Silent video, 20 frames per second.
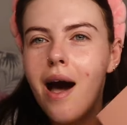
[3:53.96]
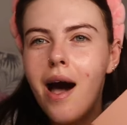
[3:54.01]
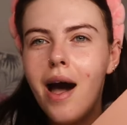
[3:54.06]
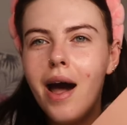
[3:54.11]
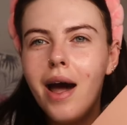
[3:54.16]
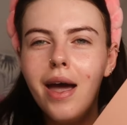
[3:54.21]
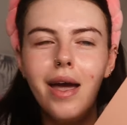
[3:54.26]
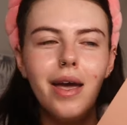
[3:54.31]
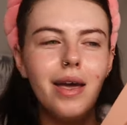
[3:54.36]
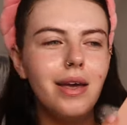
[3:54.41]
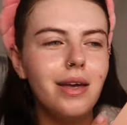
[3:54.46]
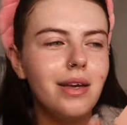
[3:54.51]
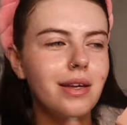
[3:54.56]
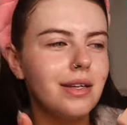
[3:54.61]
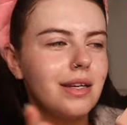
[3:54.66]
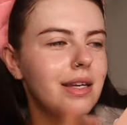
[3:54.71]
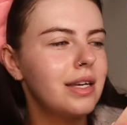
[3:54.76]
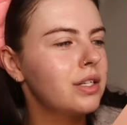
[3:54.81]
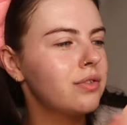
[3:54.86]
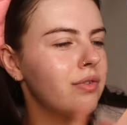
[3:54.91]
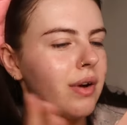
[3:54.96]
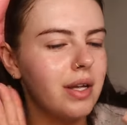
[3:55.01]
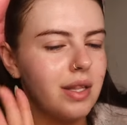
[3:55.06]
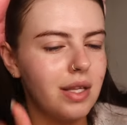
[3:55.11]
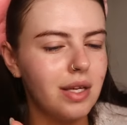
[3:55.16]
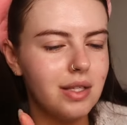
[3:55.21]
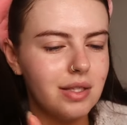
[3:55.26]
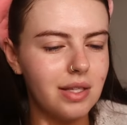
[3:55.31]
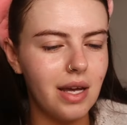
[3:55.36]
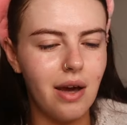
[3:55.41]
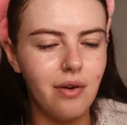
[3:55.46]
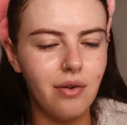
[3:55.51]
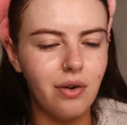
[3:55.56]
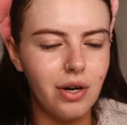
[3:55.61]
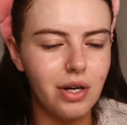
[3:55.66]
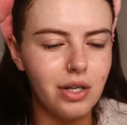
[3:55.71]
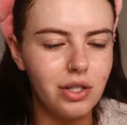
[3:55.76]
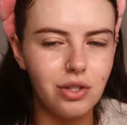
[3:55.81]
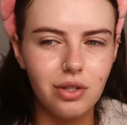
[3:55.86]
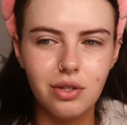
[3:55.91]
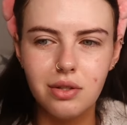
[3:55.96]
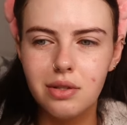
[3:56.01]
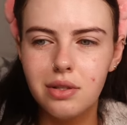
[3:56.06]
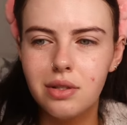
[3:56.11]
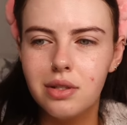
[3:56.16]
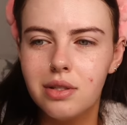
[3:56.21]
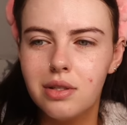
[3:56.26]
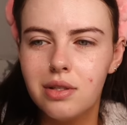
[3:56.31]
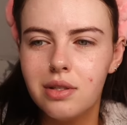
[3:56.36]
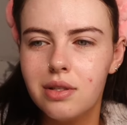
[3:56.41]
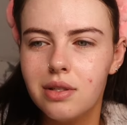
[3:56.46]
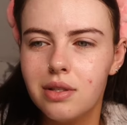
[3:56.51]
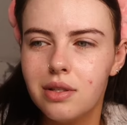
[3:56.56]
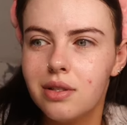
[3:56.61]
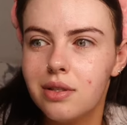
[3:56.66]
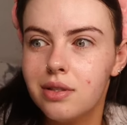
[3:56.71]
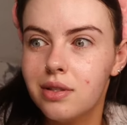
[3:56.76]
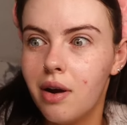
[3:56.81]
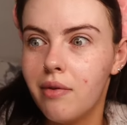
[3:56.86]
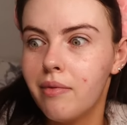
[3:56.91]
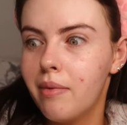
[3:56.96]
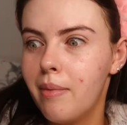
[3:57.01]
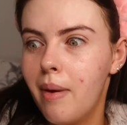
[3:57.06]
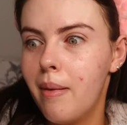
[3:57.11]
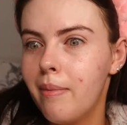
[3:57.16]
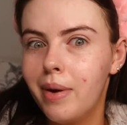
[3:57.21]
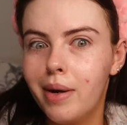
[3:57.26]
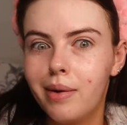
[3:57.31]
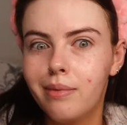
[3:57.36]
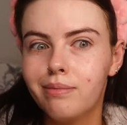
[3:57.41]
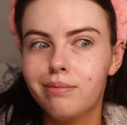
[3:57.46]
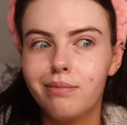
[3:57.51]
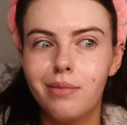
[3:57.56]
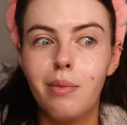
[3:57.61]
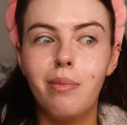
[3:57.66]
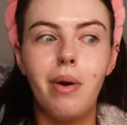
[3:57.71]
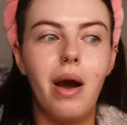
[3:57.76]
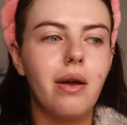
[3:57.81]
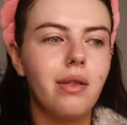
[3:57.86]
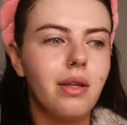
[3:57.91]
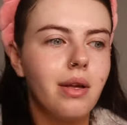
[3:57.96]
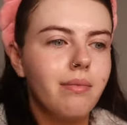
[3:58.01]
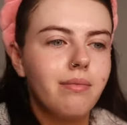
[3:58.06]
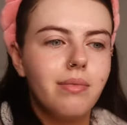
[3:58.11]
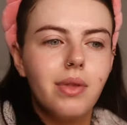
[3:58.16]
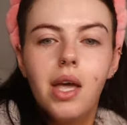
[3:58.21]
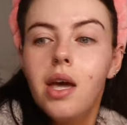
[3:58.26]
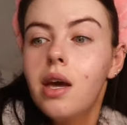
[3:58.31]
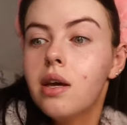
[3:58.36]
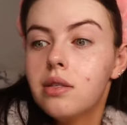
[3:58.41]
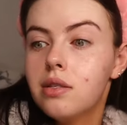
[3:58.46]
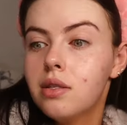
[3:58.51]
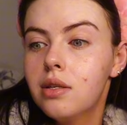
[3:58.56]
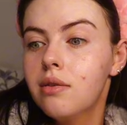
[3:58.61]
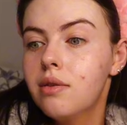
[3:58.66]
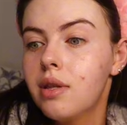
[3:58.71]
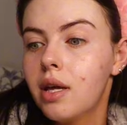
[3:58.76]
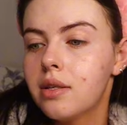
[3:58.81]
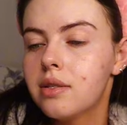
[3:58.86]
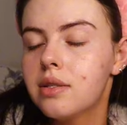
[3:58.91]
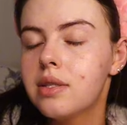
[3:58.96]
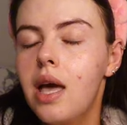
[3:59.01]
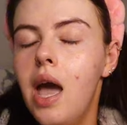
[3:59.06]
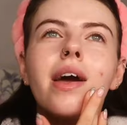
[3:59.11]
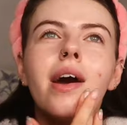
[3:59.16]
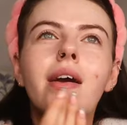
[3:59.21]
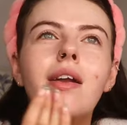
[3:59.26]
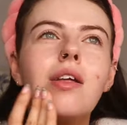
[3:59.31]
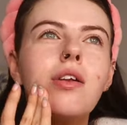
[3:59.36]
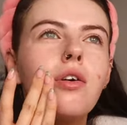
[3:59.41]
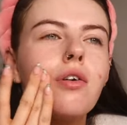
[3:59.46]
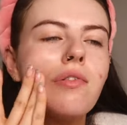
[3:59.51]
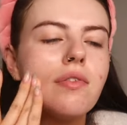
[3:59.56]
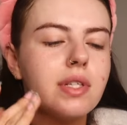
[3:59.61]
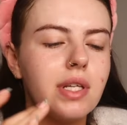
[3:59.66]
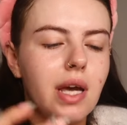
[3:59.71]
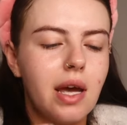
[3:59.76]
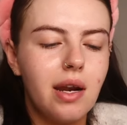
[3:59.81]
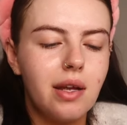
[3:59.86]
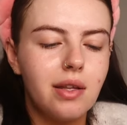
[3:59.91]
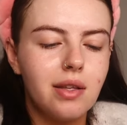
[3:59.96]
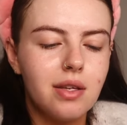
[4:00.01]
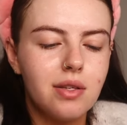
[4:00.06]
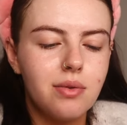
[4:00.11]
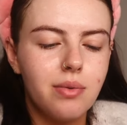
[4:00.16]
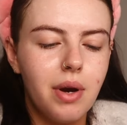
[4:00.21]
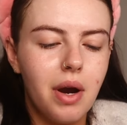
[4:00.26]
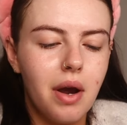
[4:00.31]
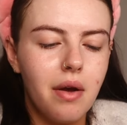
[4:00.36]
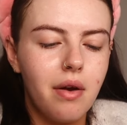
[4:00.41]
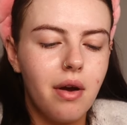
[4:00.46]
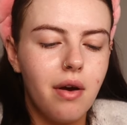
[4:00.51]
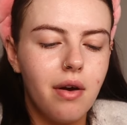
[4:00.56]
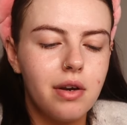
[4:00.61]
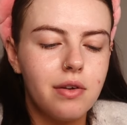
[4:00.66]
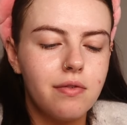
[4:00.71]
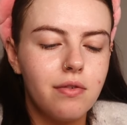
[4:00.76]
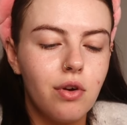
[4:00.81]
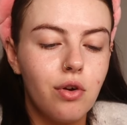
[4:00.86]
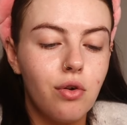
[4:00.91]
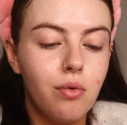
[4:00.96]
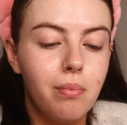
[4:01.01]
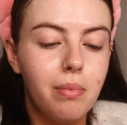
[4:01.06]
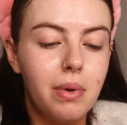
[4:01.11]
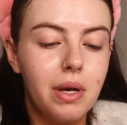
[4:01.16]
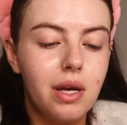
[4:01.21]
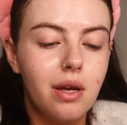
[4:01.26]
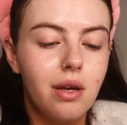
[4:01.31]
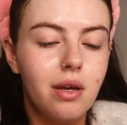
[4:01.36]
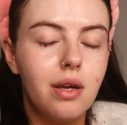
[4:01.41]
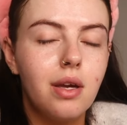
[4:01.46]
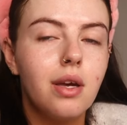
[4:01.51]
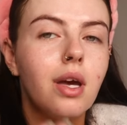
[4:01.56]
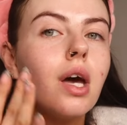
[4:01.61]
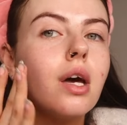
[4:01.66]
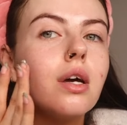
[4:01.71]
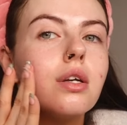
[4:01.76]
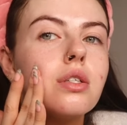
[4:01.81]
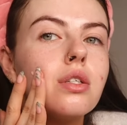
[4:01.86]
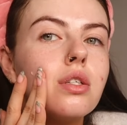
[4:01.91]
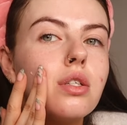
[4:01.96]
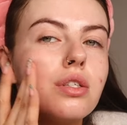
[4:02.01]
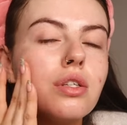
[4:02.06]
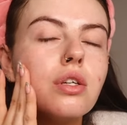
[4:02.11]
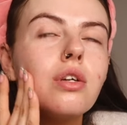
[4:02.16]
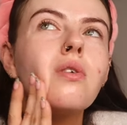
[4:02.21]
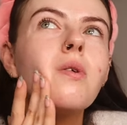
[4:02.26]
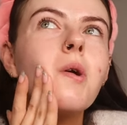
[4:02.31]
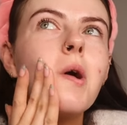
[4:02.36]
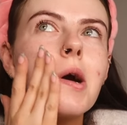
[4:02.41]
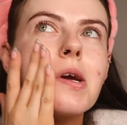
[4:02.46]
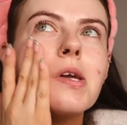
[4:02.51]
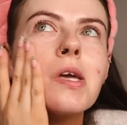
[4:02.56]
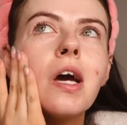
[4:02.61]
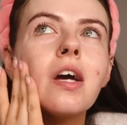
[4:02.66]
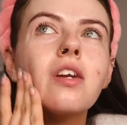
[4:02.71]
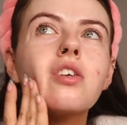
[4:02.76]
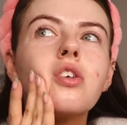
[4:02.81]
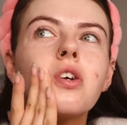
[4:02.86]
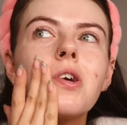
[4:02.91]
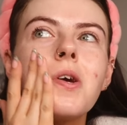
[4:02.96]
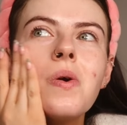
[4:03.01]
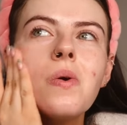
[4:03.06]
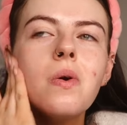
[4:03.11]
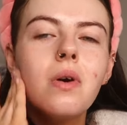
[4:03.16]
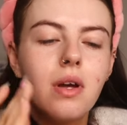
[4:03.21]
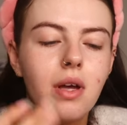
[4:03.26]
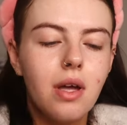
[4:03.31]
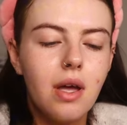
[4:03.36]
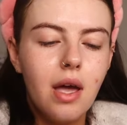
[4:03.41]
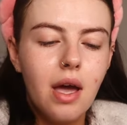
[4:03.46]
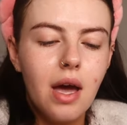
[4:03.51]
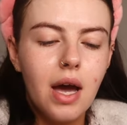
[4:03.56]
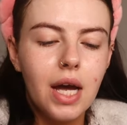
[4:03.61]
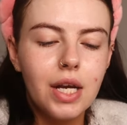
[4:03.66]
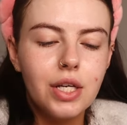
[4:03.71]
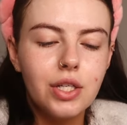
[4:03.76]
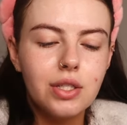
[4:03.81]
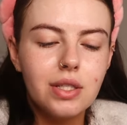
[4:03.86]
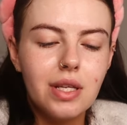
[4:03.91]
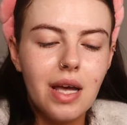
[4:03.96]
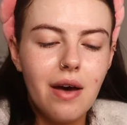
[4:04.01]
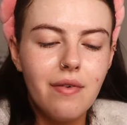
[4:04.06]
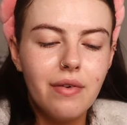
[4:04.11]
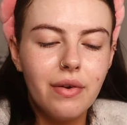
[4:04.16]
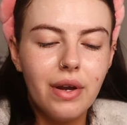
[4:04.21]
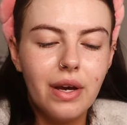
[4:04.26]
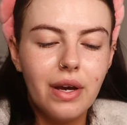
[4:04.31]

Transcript: I need to write things down or I just don't remember. Apparently, to do things. I kind of love a day like this where I have kind of a good bit to do and get through and just have a